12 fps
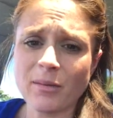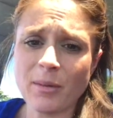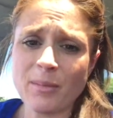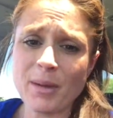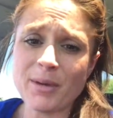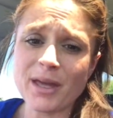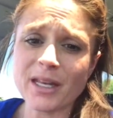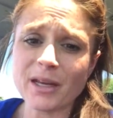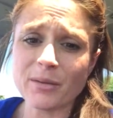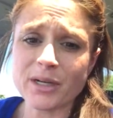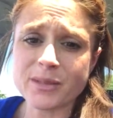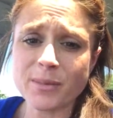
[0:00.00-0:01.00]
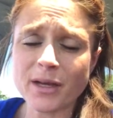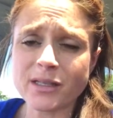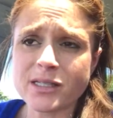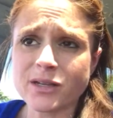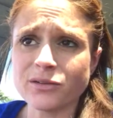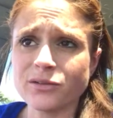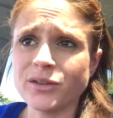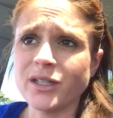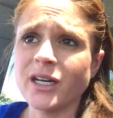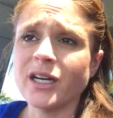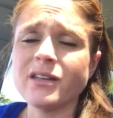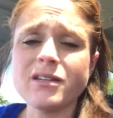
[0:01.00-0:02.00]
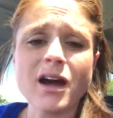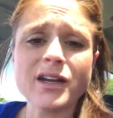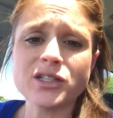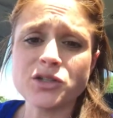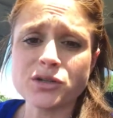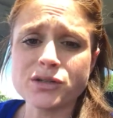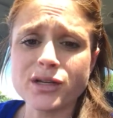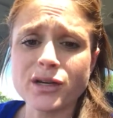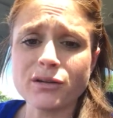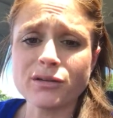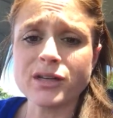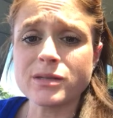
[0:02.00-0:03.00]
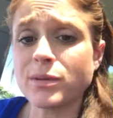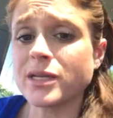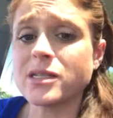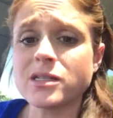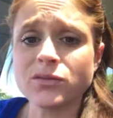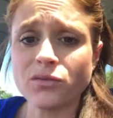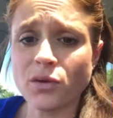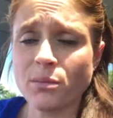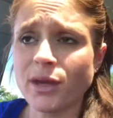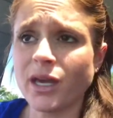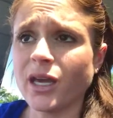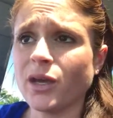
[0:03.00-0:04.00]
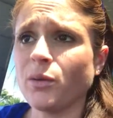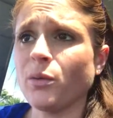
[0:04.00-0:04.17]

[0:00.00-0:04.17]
maybe getting a response of not interested, or this place isn't for me,